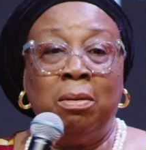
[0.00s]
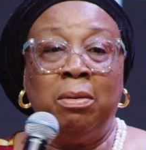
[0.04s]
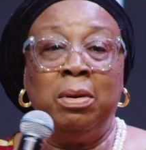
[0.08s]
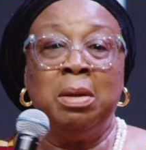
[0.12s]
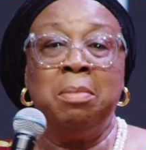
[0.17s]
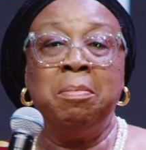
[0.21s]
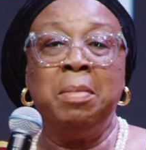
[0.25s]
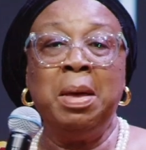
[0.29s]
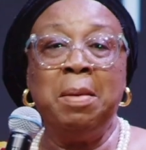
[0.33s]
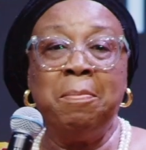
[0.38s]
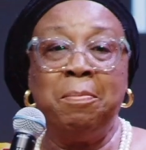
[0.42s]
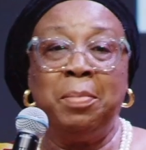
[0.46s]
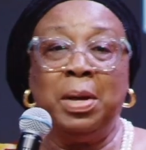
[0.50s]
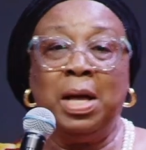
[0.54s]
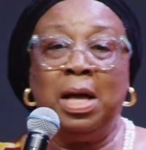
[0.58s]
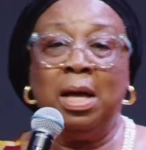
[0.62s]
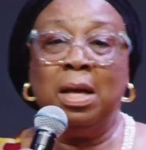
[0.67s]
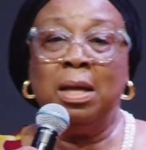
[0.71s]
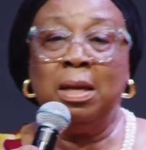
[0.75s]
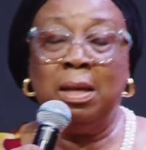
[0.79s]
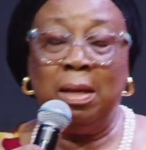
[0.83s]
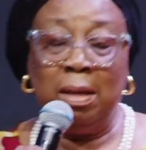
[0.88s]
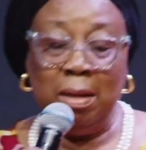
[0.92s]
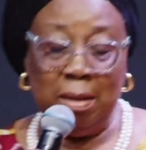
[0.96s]
Remember,
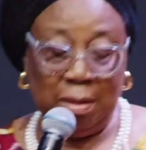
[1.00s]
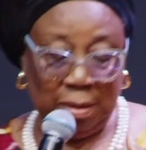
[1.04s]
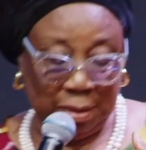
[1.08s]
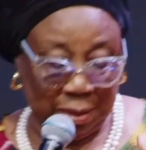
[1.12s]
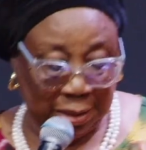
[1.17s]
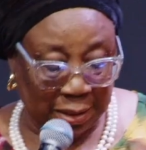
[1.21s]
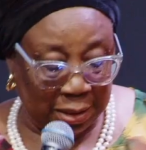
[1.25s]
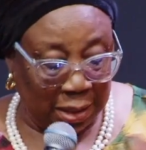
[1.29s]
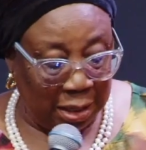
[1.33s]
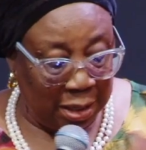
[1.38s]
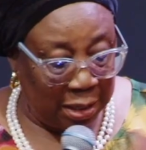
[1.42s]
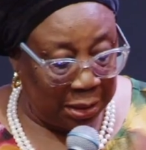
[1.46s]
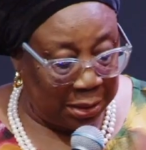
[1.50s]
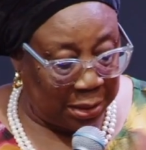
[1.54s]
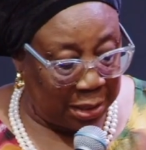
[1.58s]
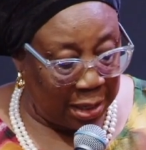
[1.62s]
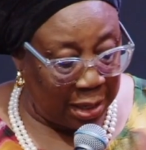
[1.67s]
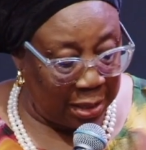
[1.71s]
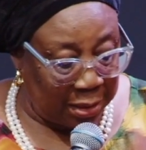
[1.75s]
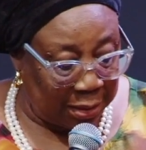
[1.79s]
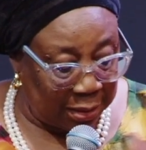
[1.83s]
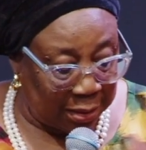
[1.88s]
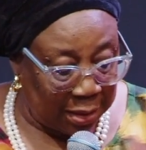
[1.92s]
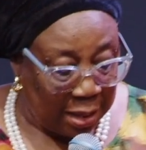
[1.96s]

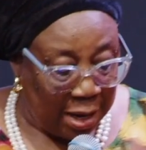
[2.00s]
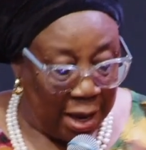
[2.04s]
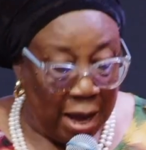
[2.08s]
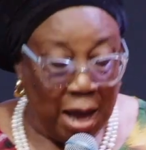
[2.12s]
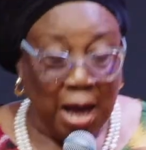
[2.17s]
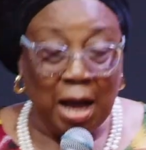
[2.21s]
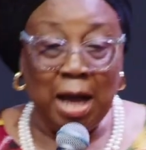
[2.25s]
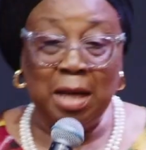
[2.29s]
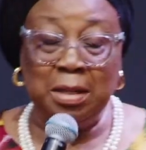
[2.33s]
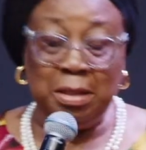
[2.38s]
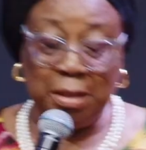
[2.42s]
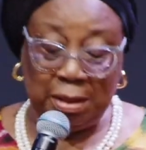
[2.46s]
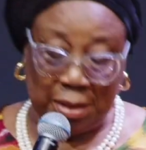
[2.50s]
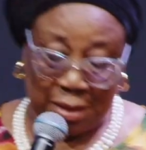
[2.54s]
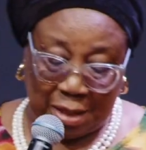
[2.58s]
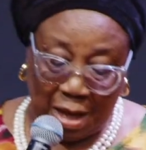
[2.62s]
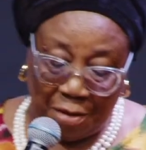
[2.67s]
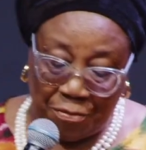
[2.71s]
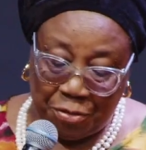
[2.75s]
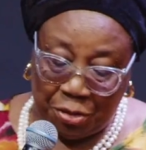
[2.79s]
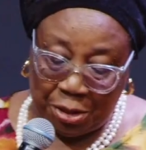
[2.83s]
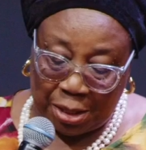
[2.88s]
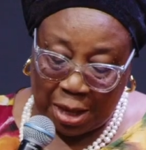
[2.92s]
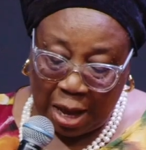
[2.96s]
Synergize. And the
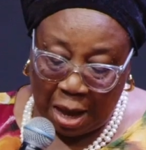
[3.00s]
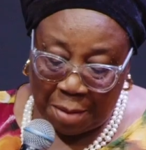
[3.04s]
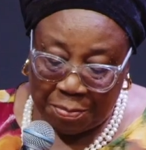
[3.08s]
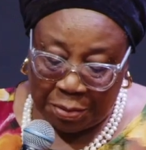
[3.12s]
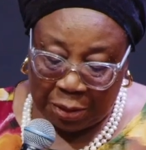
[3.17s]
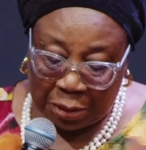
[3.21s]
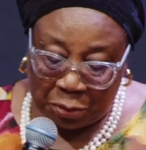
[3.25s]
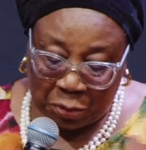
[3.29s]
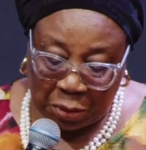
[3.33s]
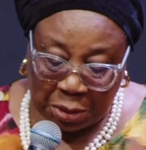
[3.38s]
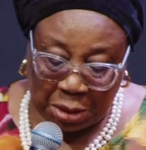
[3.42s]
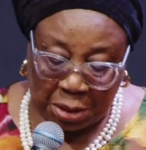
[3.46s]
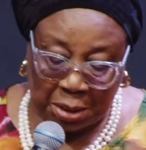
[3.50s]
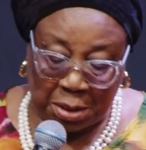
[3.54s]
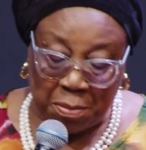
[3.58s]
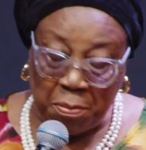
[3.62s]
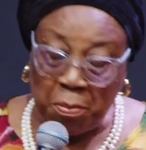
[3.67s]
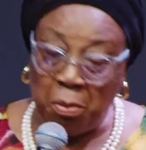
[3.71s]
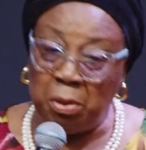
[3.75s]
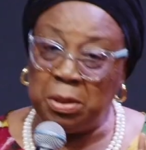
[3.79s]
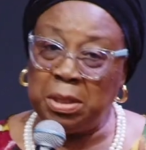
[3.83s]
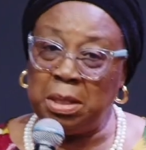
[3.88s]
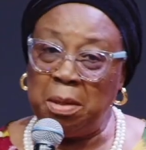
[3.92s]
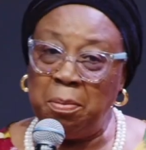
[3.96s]
seventh habit, which is the
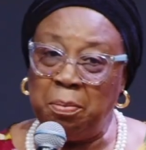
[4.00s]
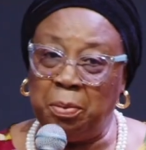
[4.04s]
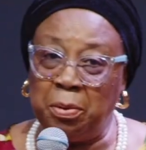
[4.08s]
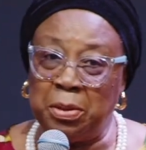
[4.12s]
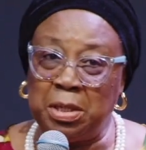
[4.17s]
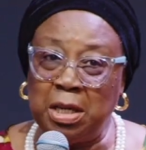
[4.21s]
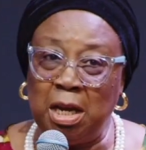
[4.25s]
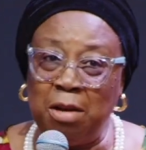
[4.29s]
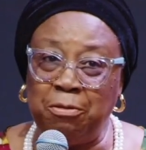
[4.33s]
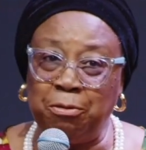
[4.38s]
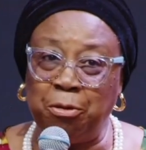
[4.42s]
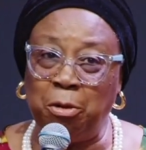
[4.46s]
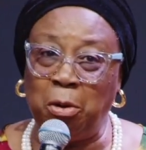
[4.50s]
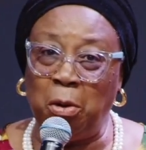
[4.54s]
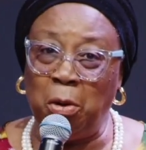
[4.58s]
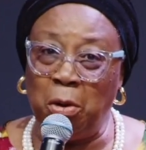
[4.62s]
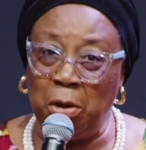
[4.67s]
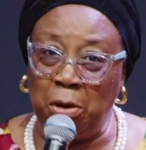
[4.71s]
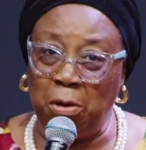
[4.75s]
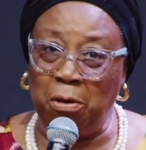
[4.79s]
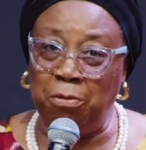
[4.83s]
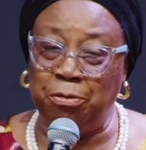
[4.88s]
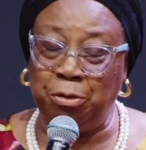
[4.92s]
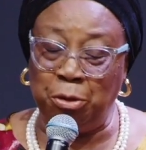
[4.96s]
most important for
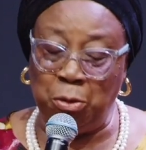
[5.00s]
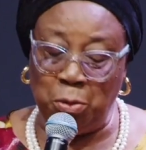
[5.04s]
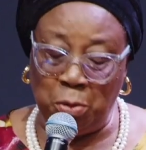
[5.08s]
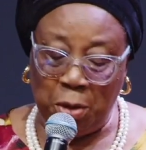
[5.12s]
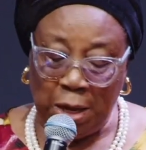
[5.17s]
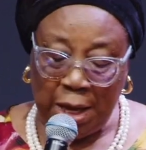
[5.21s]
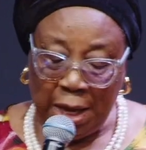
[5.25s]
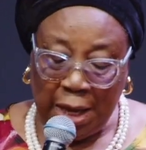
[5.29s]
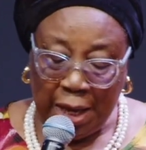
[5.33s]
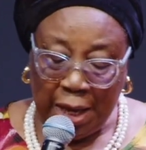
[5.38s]
all of you